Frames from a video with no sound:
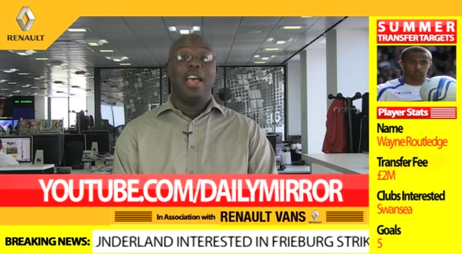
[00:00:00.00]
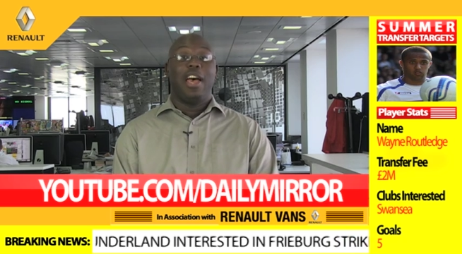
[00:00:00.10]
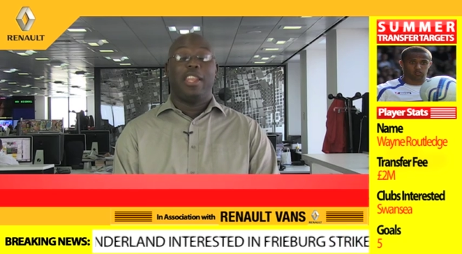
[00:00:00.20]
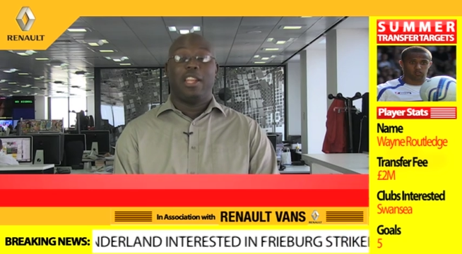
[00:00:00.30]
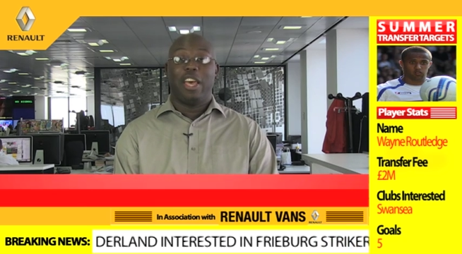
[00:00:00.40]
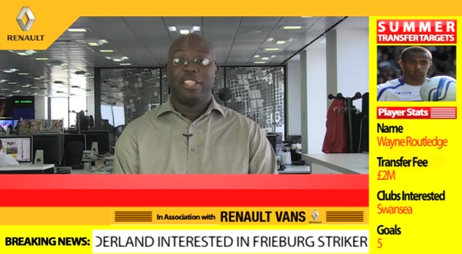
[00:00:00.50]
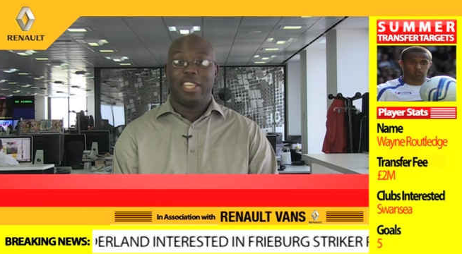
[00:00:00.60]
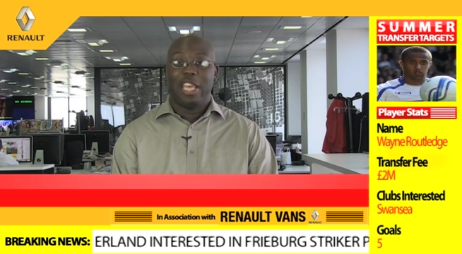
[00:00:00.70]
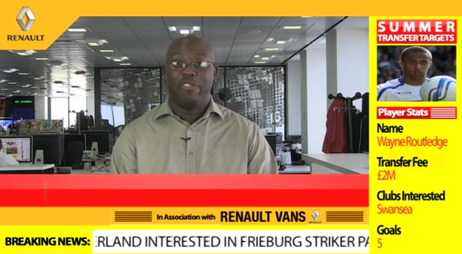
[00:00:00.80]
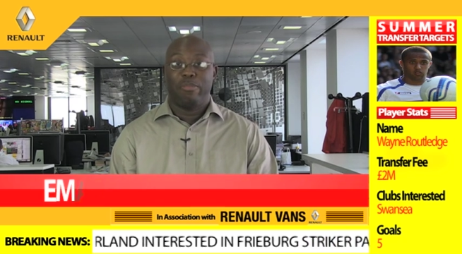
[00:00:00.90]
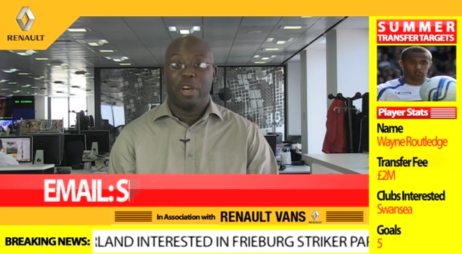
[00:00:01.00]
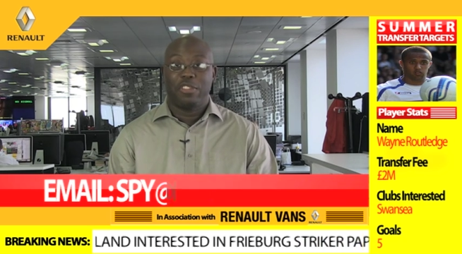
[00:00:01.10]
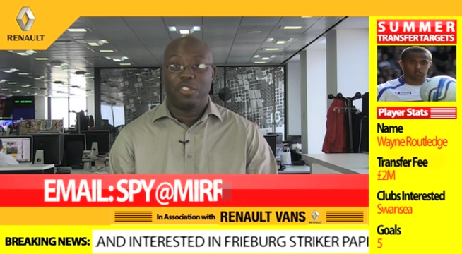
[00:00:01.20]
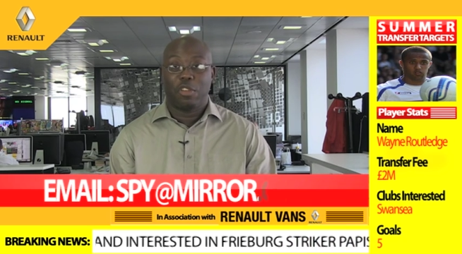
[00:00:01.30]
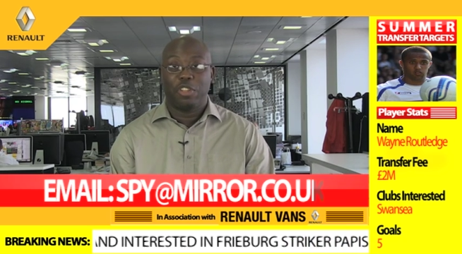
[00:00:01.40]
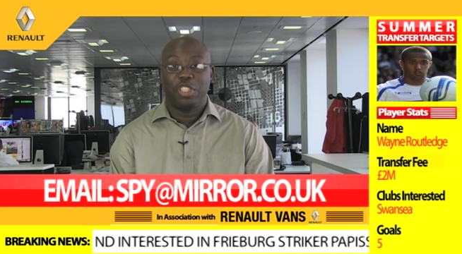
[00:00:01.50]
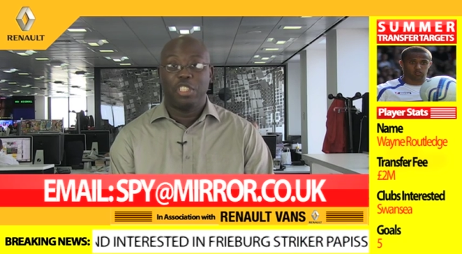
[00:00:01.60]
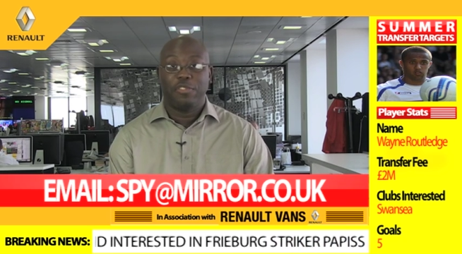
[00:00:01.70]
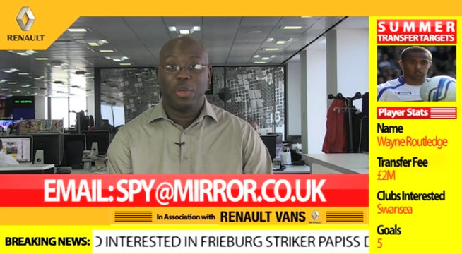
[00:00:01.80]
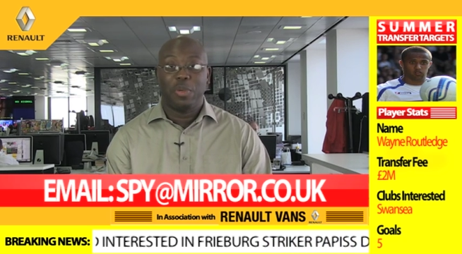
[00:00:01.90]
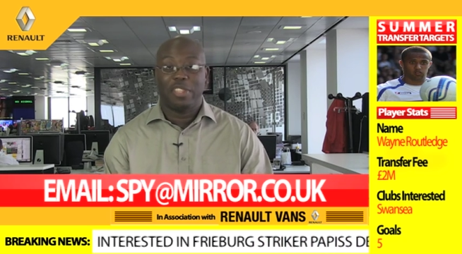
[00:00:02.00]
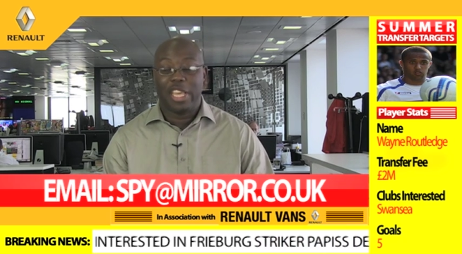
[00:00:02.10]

and I'd like to hear from our Scottish viewers.